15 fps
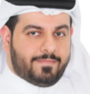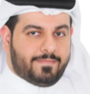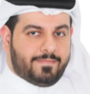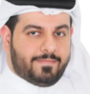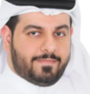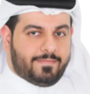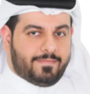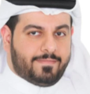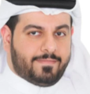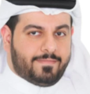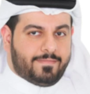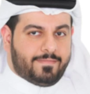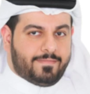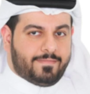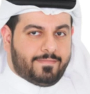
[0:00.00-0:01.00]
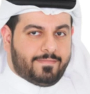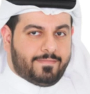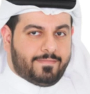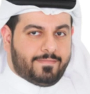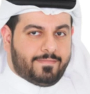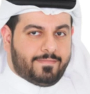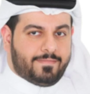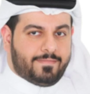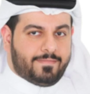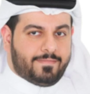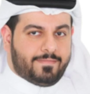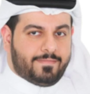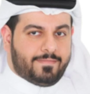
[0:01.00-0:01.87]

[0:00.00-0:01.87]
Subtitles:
[no speech]